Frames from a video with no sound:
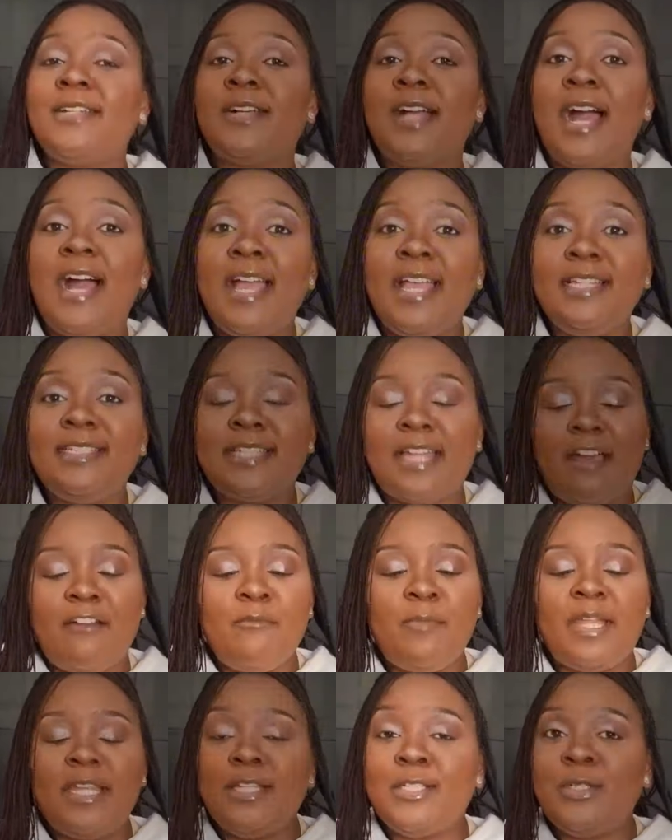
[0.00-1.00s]
guys, I've
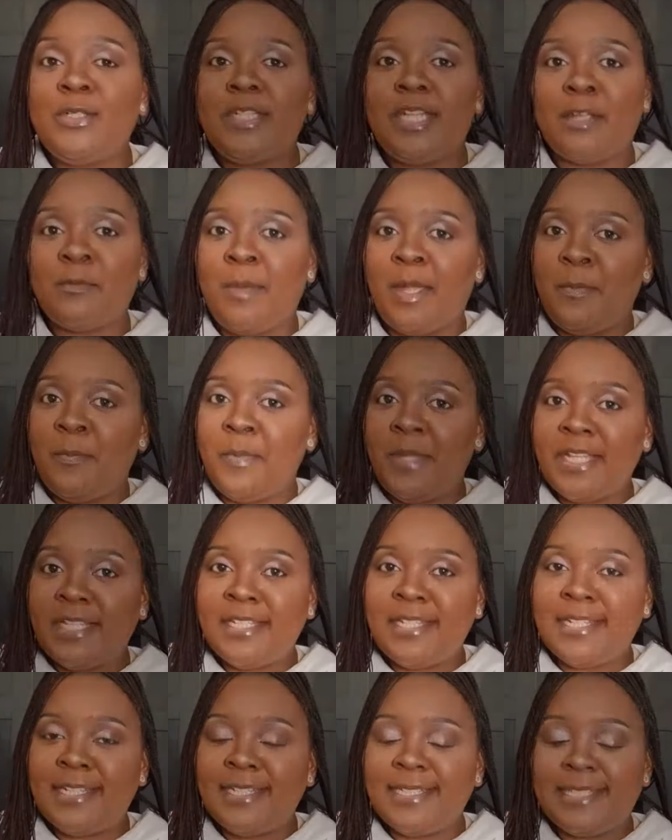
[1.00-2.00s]
managed to take my
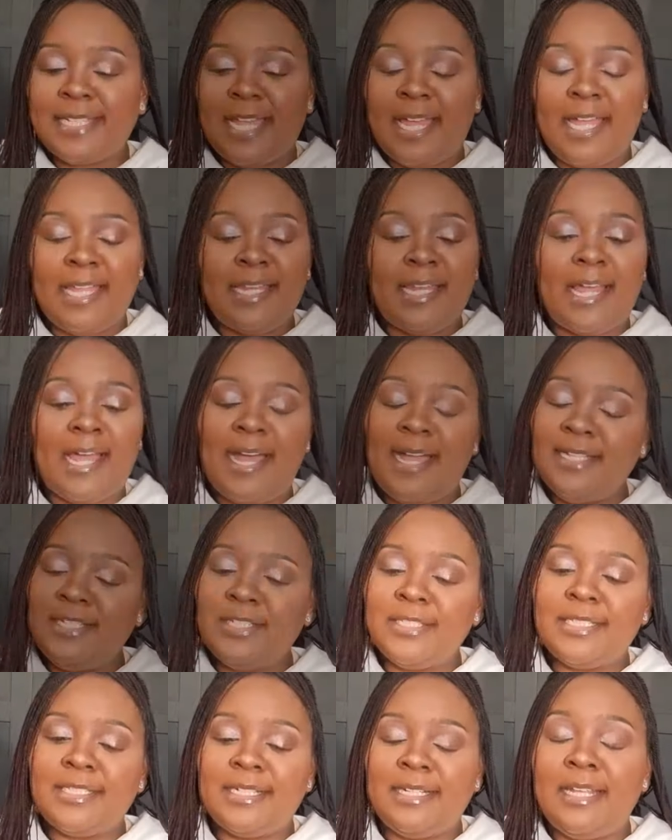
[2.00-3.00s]
pictures and I
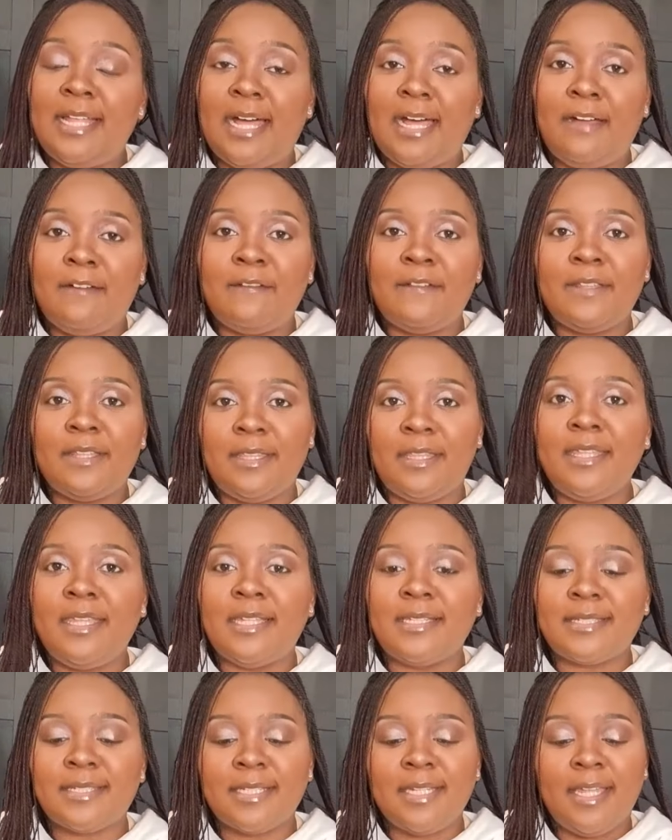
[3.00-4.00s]
just love
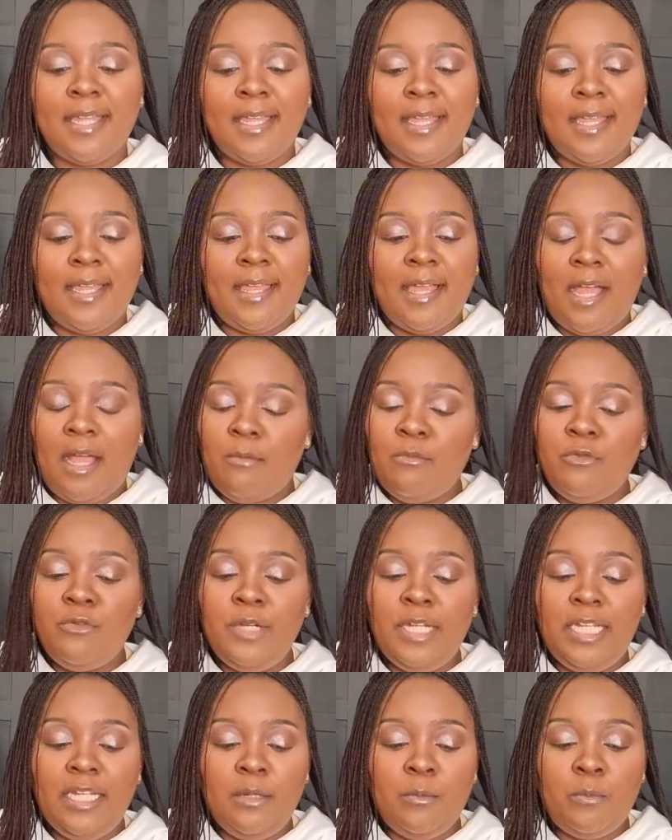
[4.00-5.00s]
this. I'm
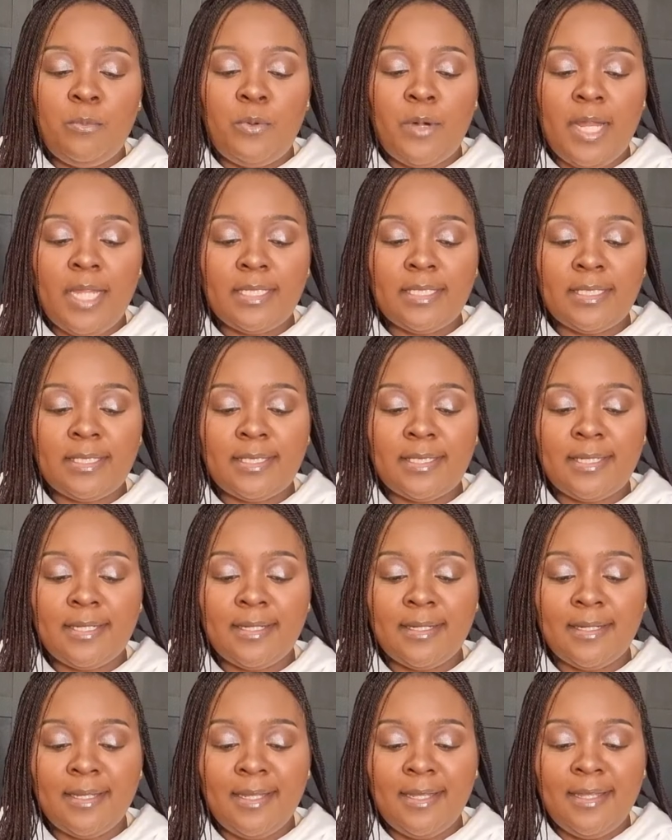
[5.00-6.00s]
really impressed
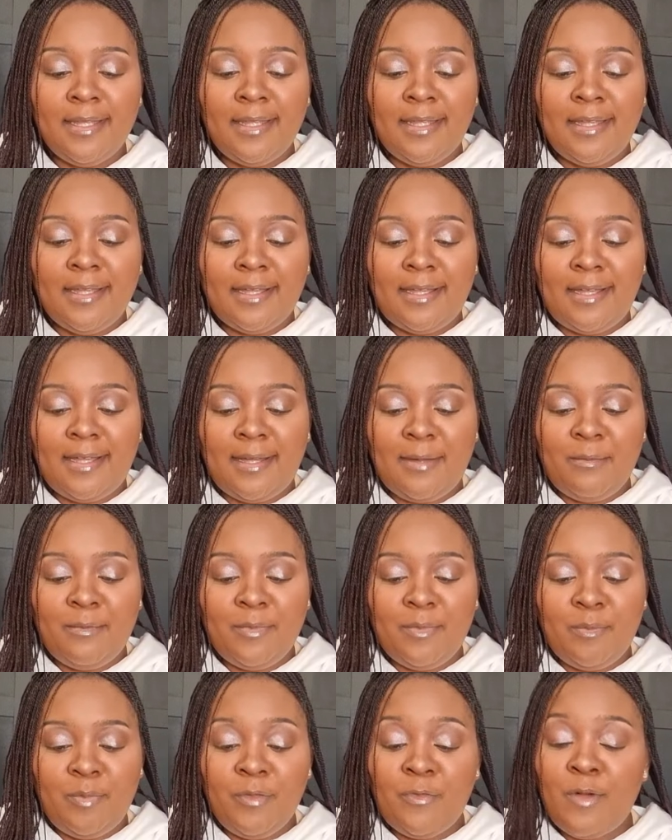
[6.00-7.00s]

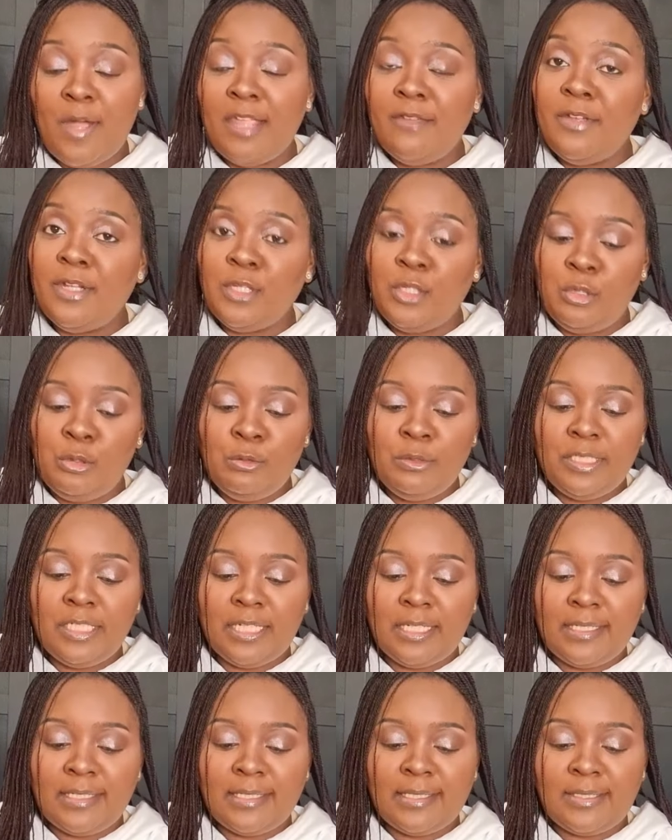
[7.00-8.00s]
before I even use
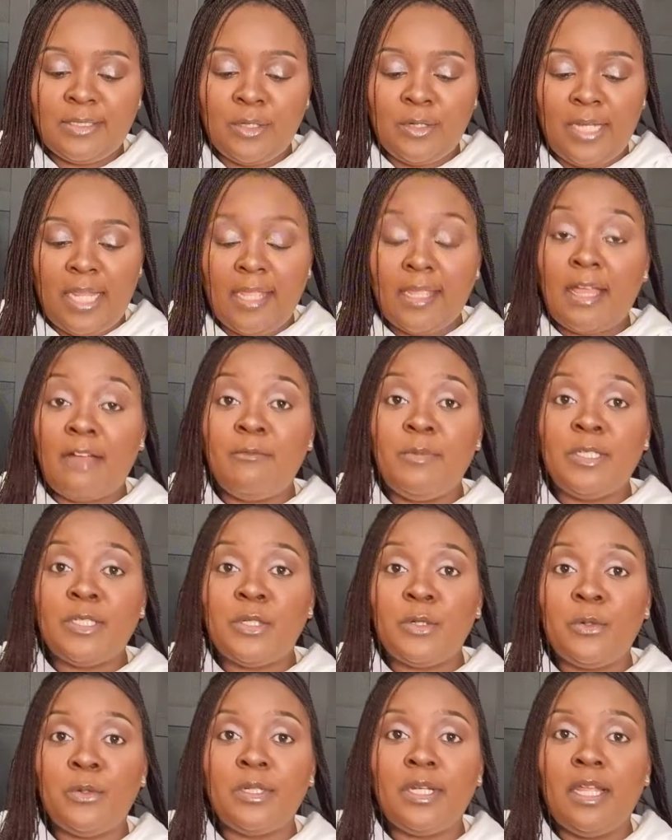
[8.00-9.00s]
it. So like I've been
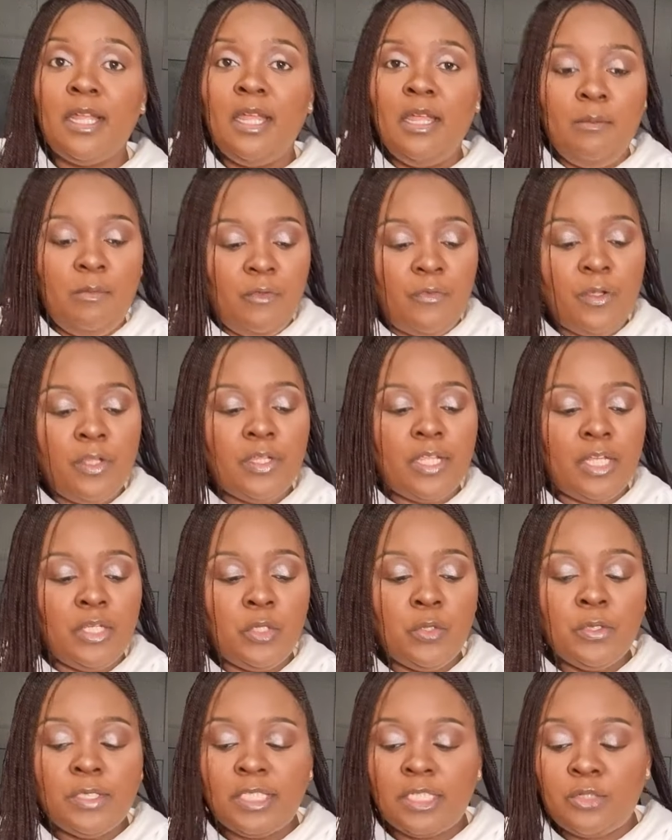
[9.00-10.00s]
told, before you can
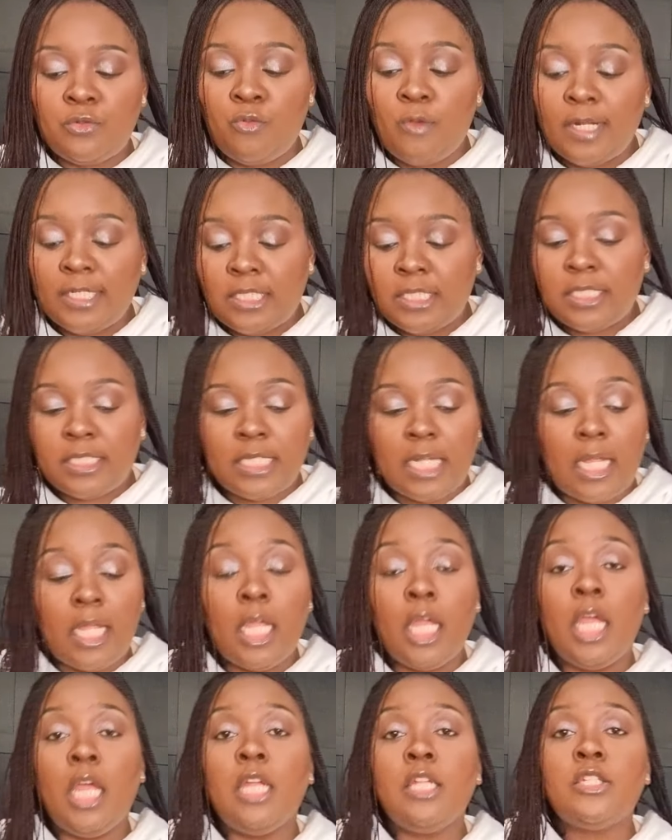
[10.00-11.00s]
use it, register.
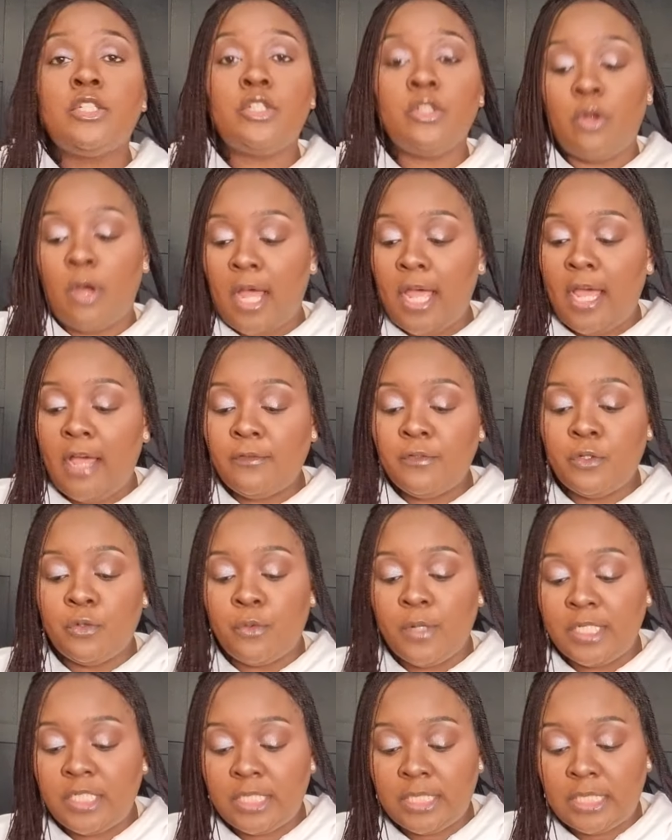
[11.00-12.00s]
So I have to
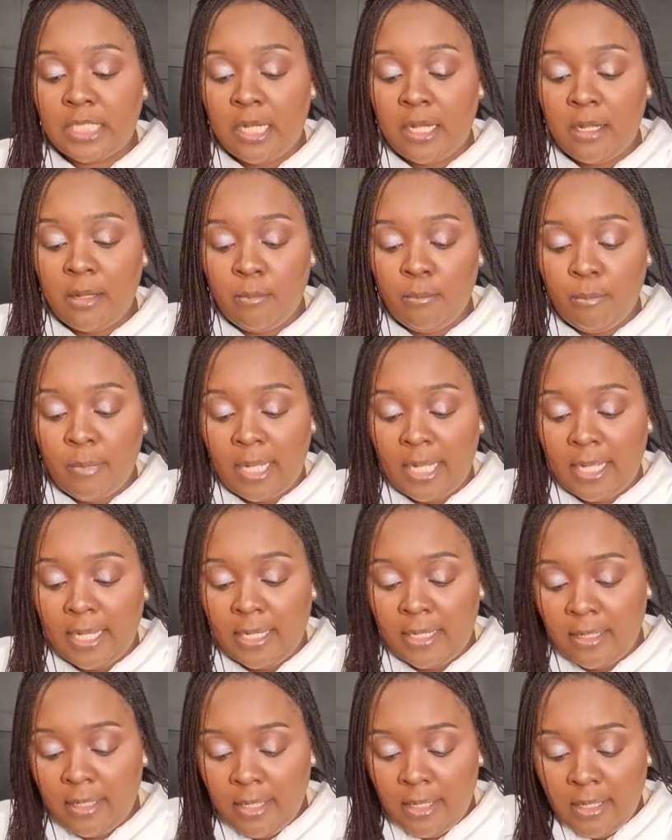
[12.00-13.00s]
register
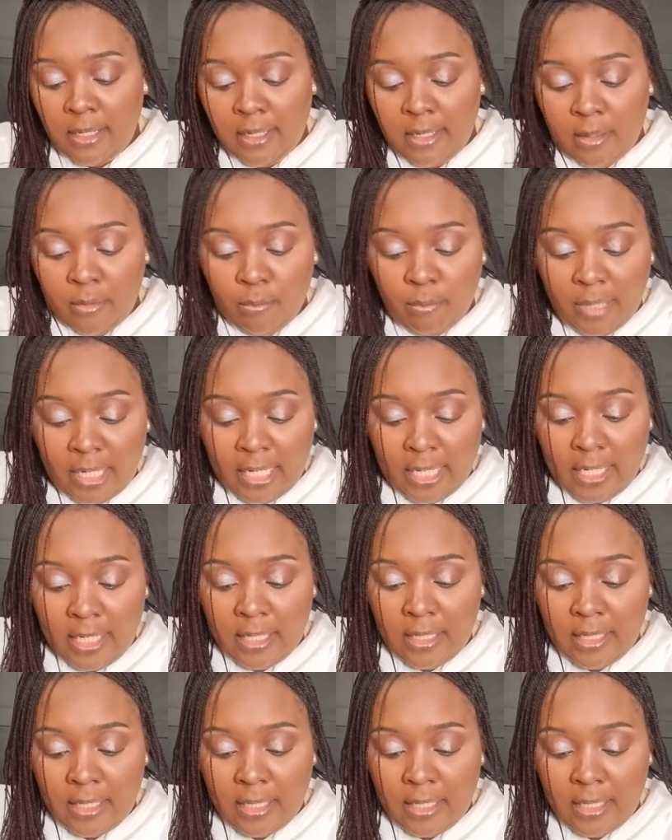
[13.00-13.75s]
my